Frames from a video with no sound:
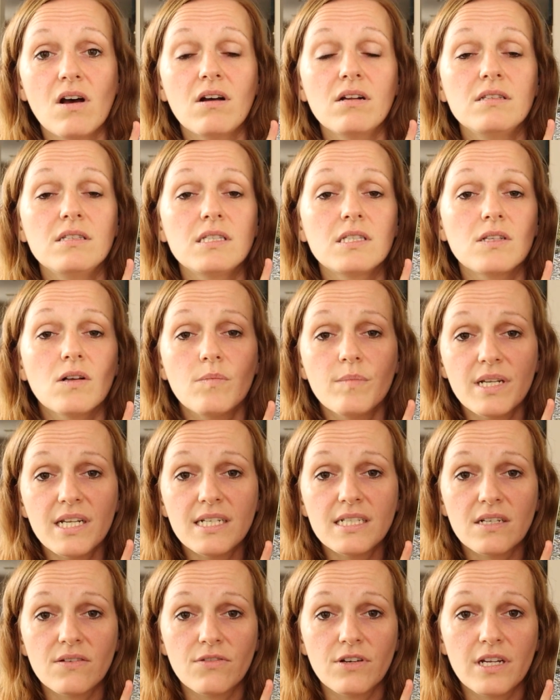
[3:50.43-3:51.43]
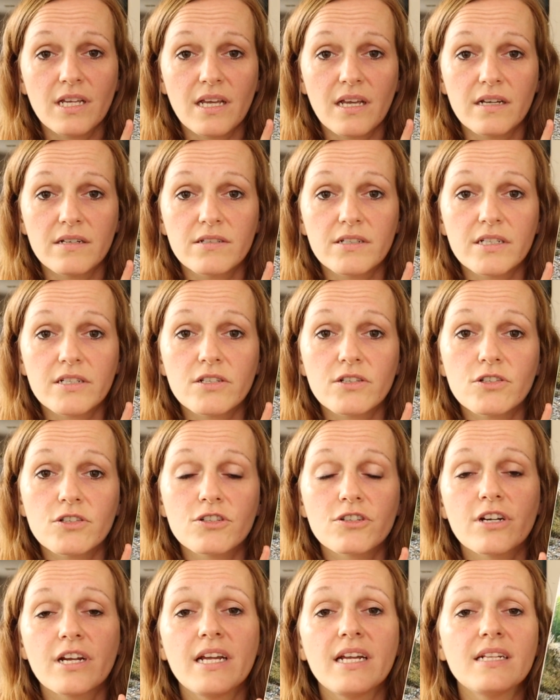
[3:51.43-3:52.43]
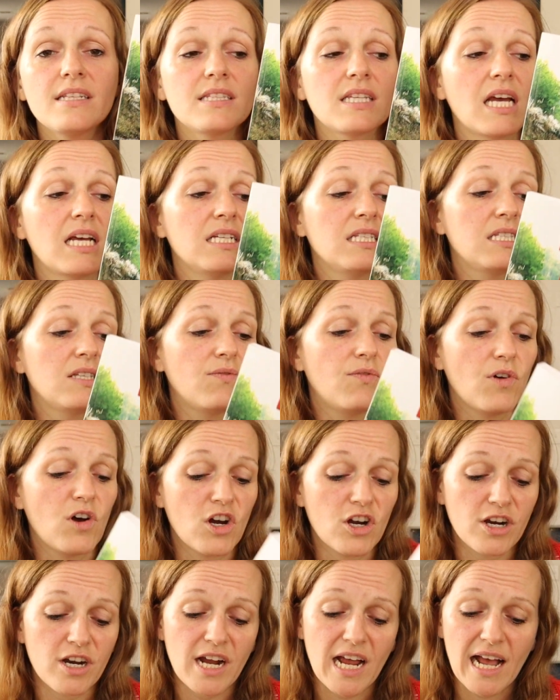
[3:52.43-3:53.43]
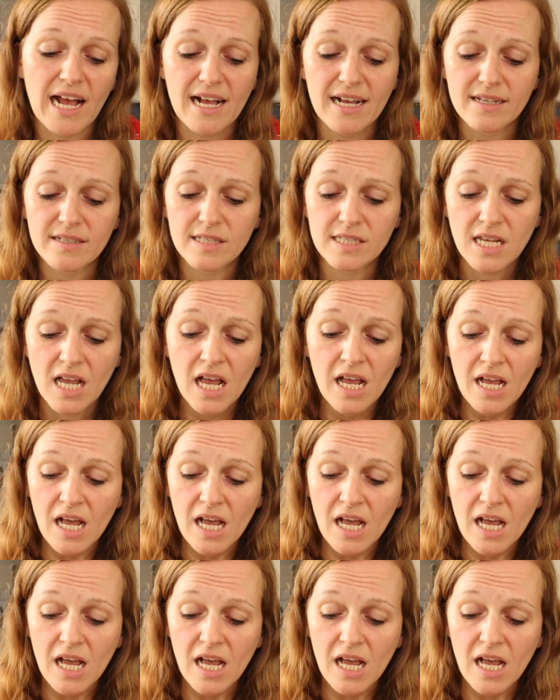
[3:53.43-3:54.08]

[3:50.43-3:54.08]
on so many different character traits as far as